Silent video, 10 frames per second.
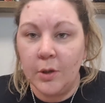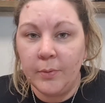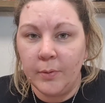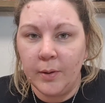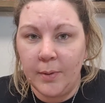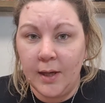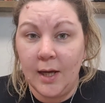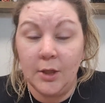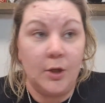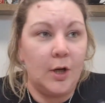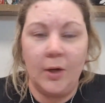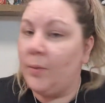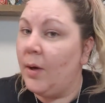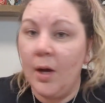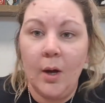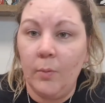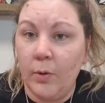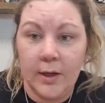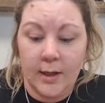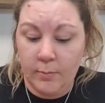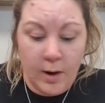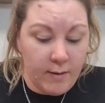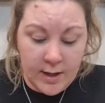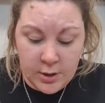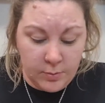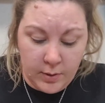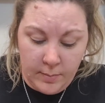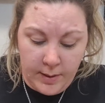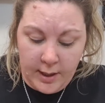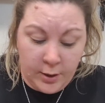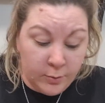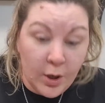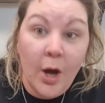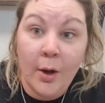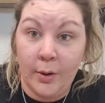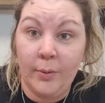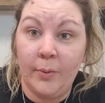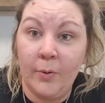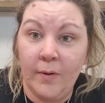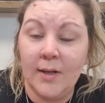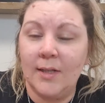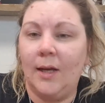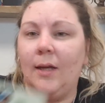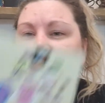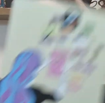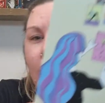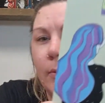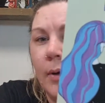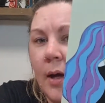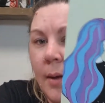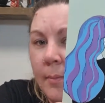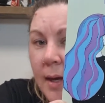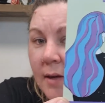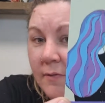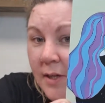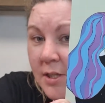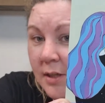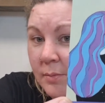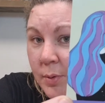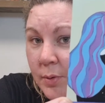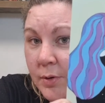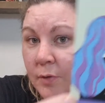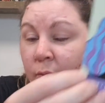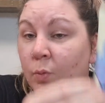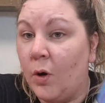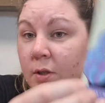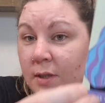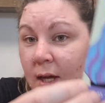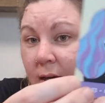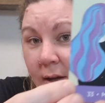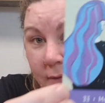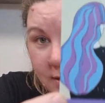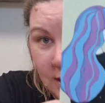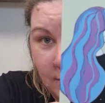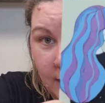job you want to be in. You know where it is you want to be. You know already. So make a vision board of what that life is going to